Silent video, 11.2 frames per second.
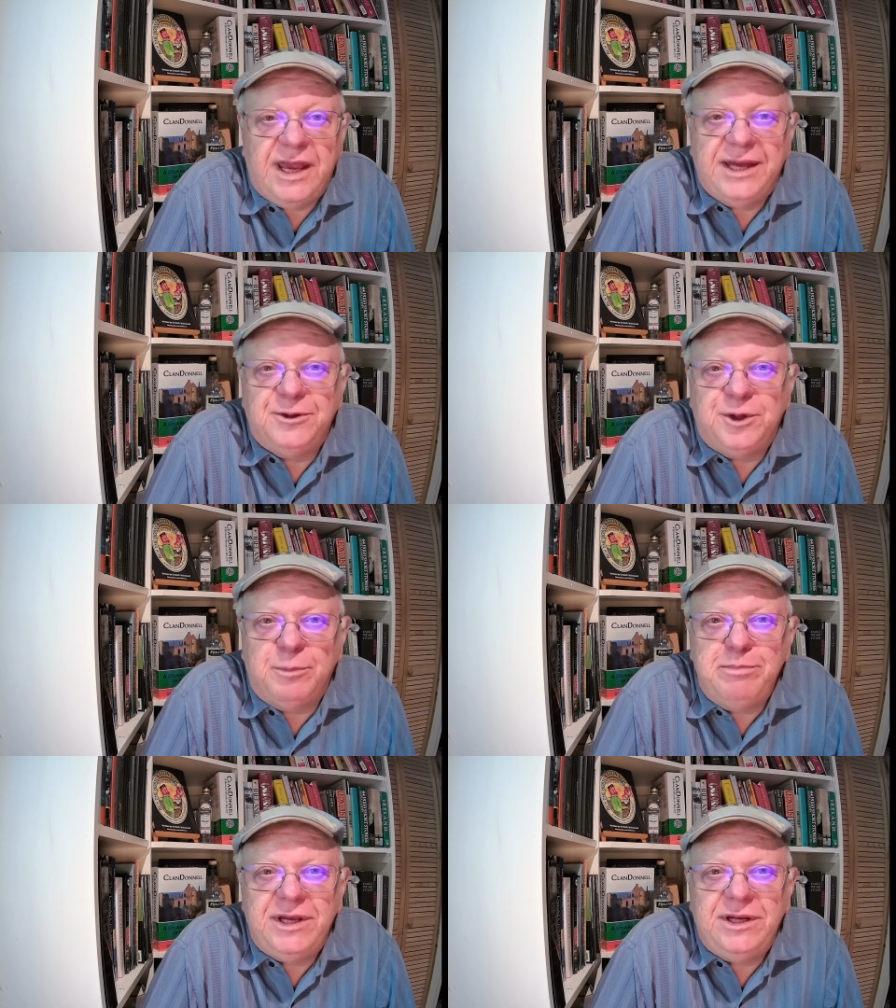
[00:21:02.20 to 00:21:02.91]
in a
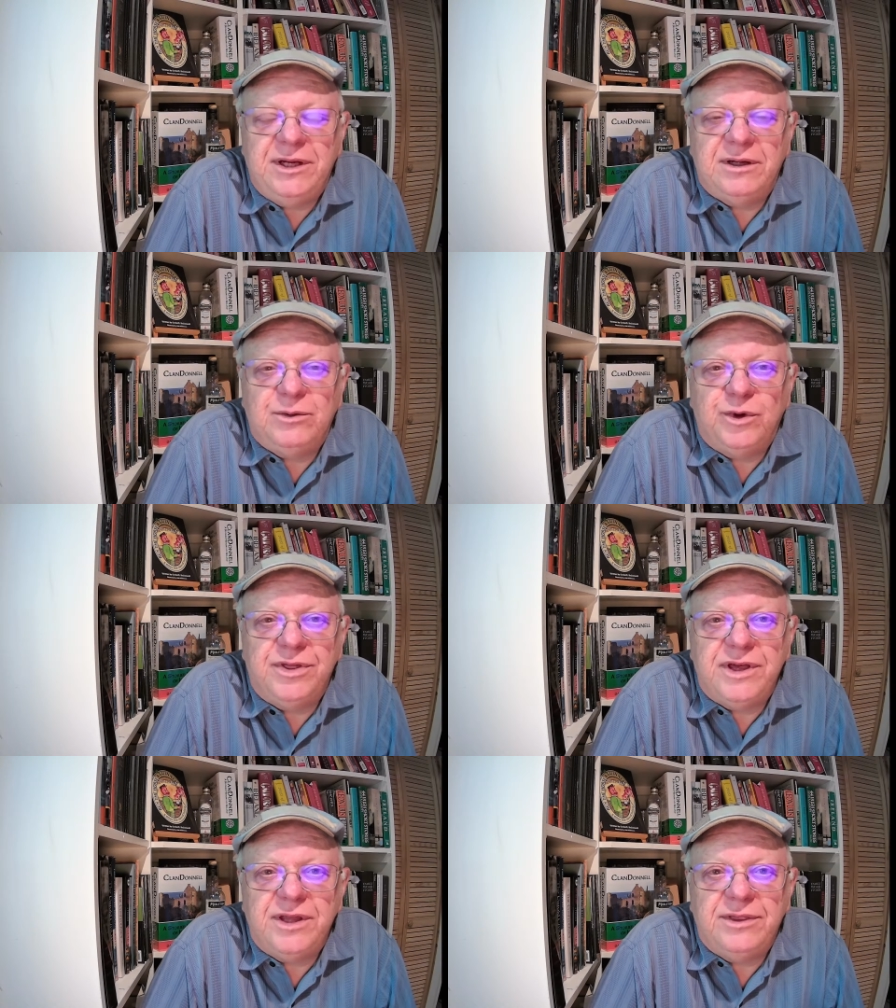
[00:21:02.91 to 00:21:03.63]
dominion
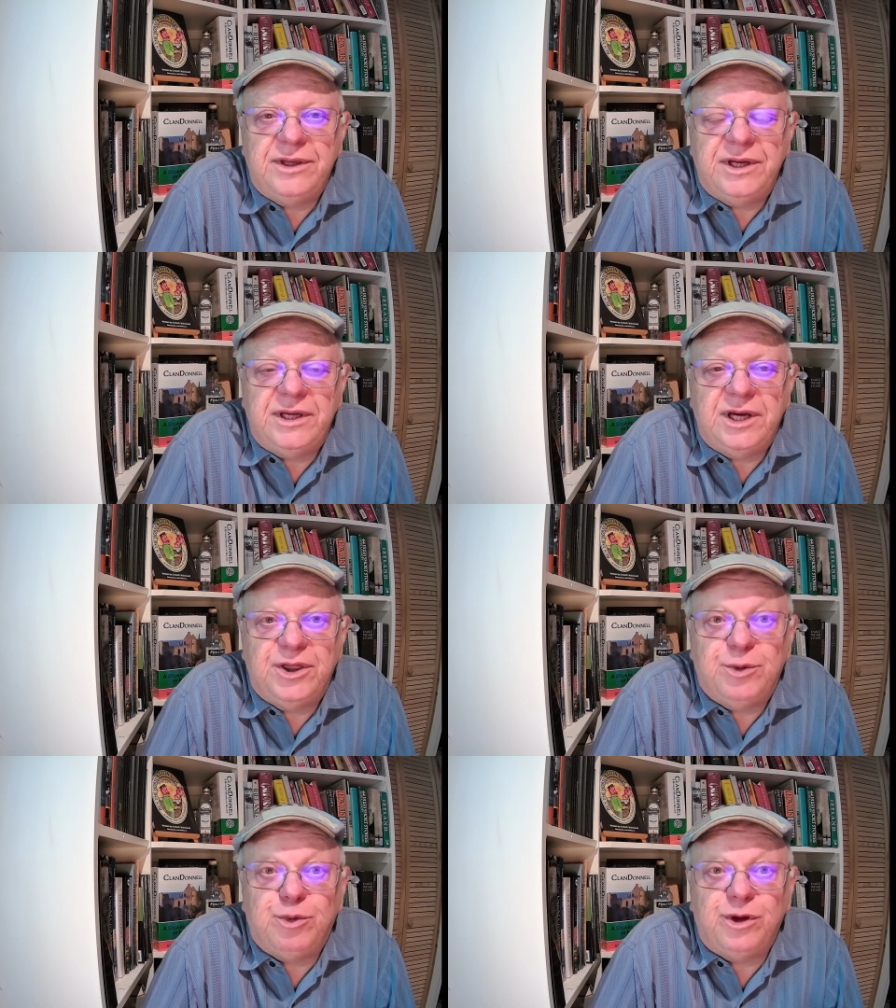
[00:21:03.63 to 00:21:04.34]
within
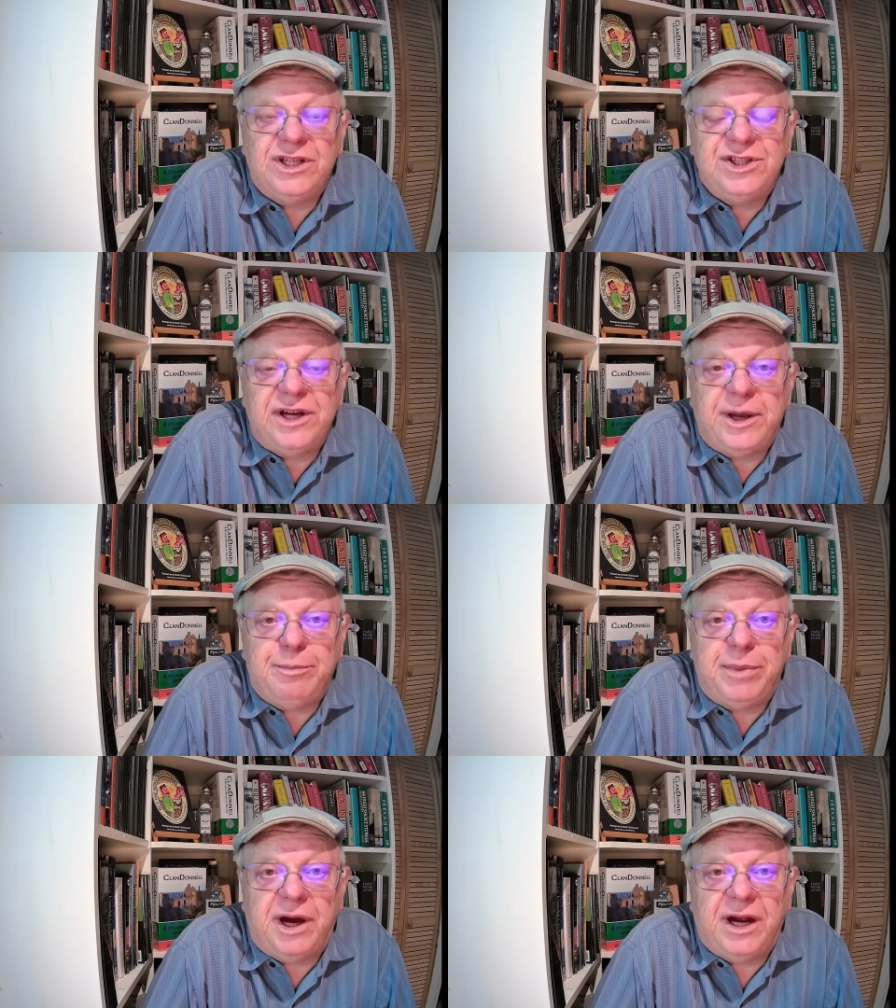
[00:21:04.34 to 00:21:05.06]
the British
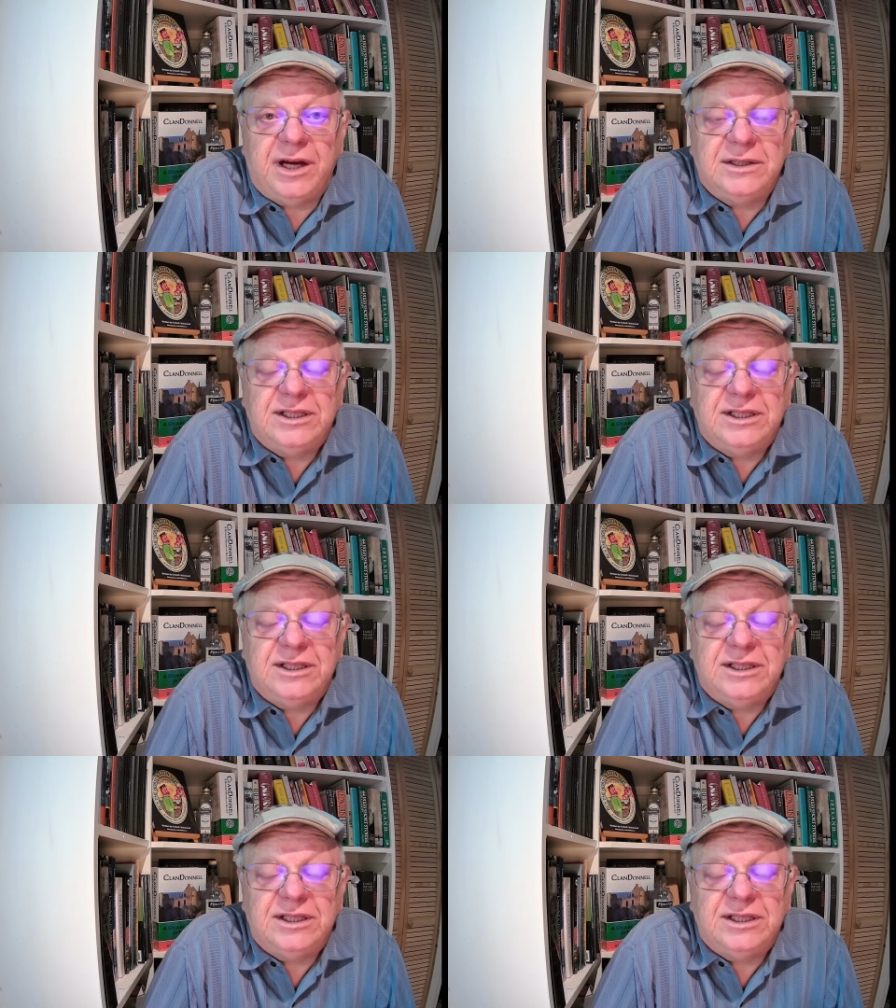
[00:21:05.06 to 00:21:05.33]
Empire.